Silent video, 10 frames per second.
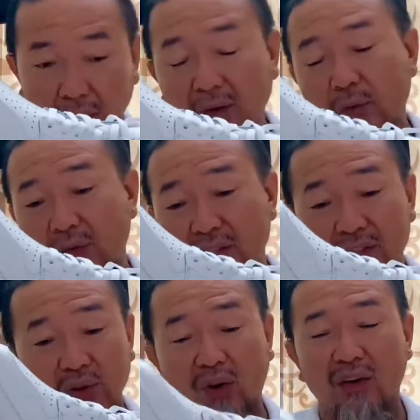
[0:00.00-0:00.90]
with
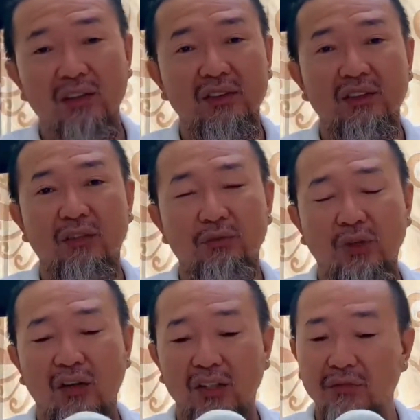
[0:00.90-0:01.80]
these on and stuff
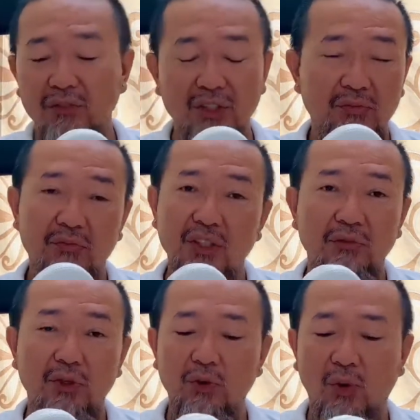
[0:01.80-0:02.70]
without it
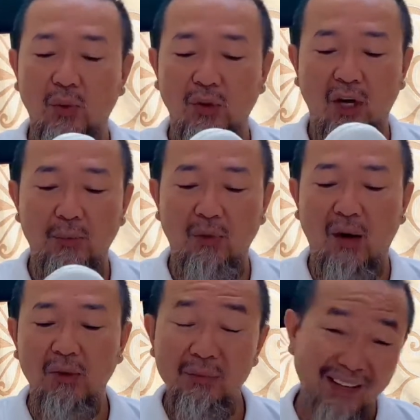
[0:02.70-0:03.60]
giving you a whole lot of
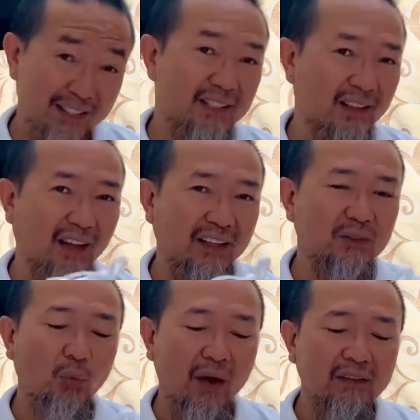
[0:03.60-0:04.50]
problem. It's
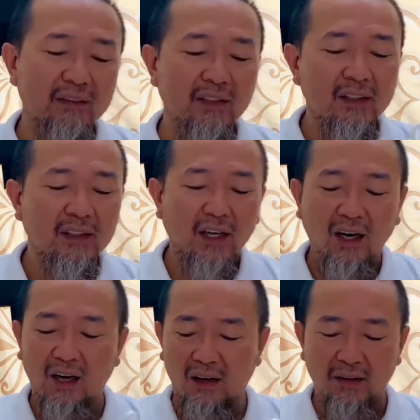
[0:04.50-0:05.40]
lightweight,
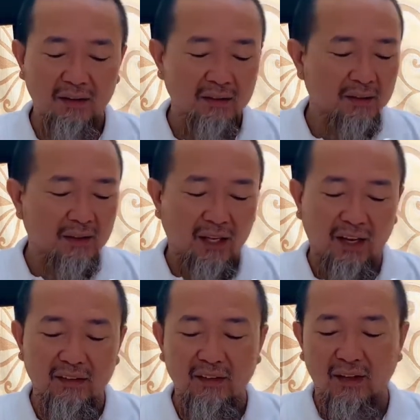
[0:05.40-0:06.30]

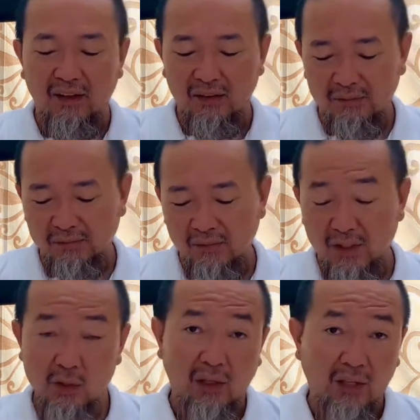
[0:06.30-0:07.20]

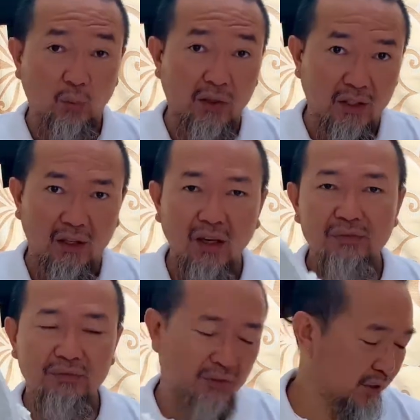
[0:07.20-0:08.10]
it's lightweight
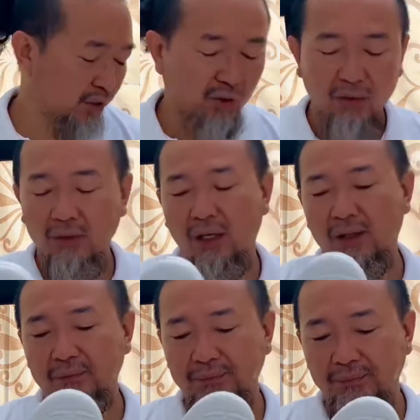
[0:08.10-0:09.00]
enough, you
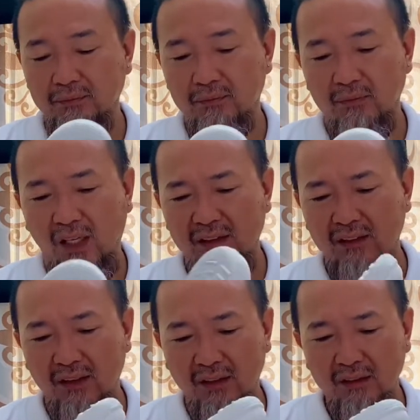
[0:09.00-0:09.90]

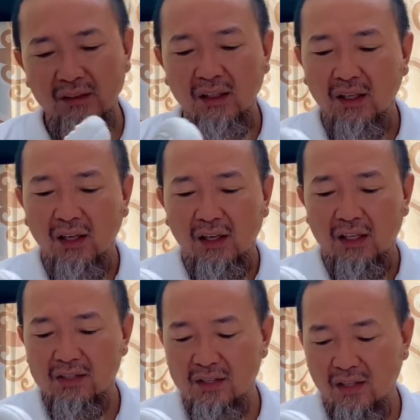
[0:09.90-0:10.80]
know,
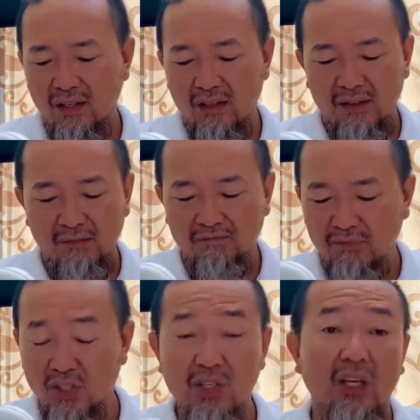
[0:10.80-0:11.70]
it's
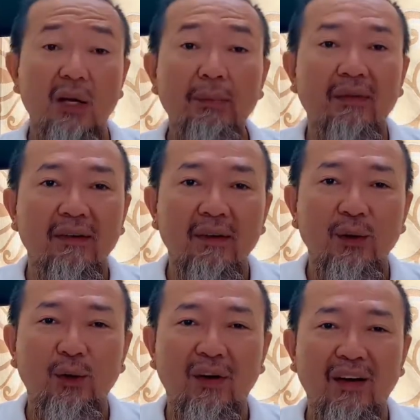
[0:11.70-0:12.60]
a keeper.
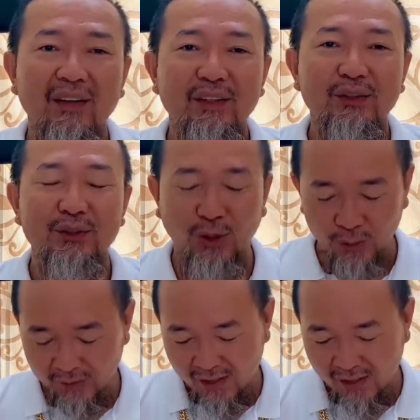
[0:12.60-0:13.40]
Okay, so